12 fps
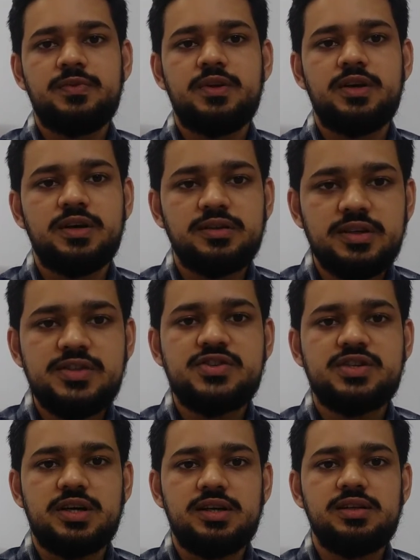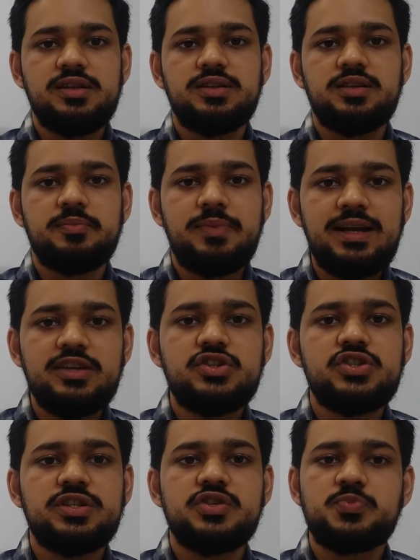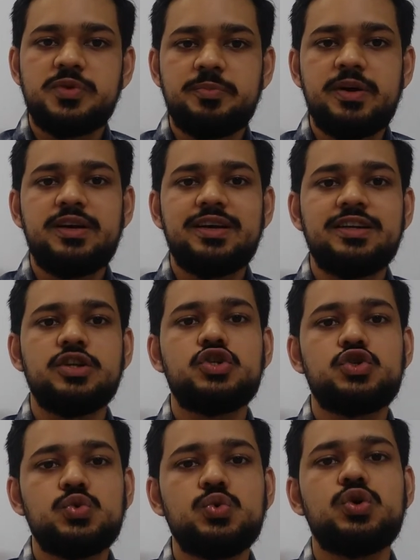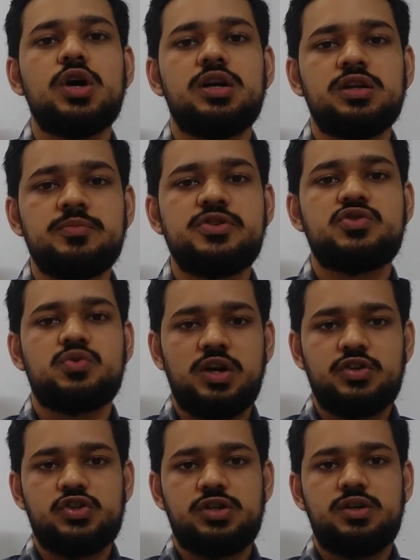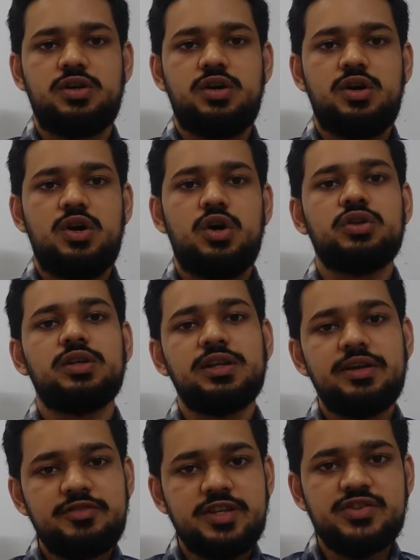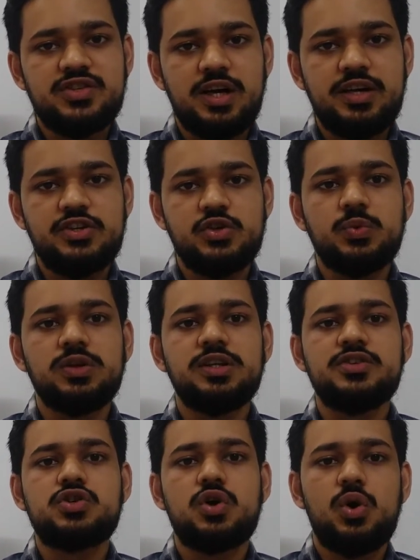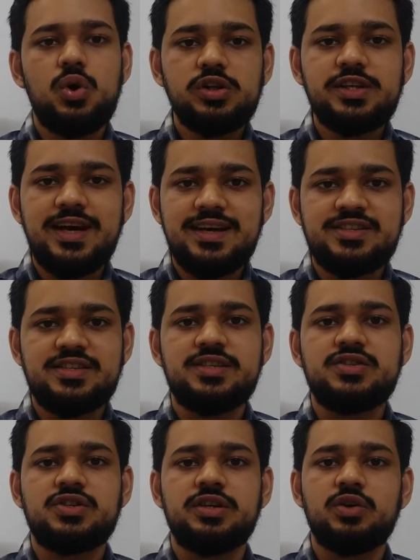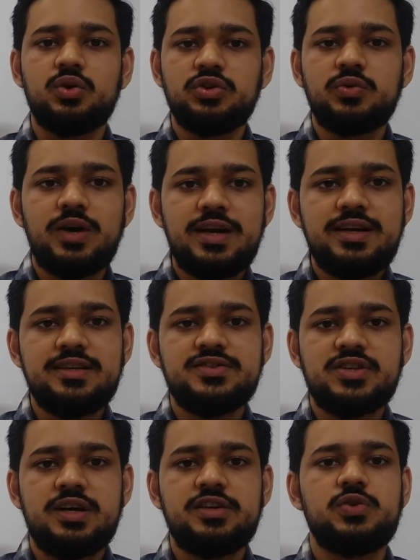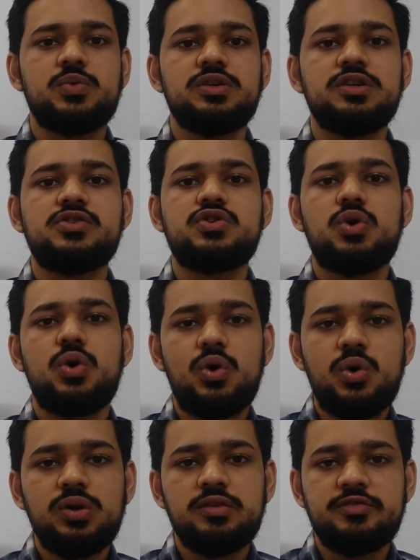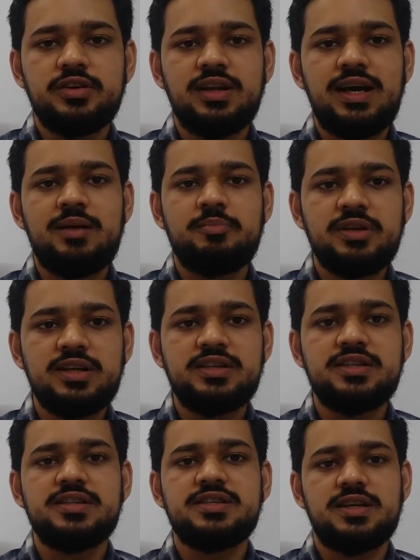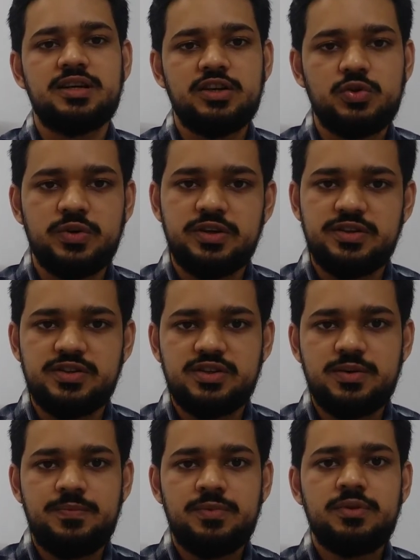In this style, the balance sheet is prepared in a 2-column structure. On the left-hand side, you will list all the assets, and on the right-hand side, you will list all of your liabilities and equities.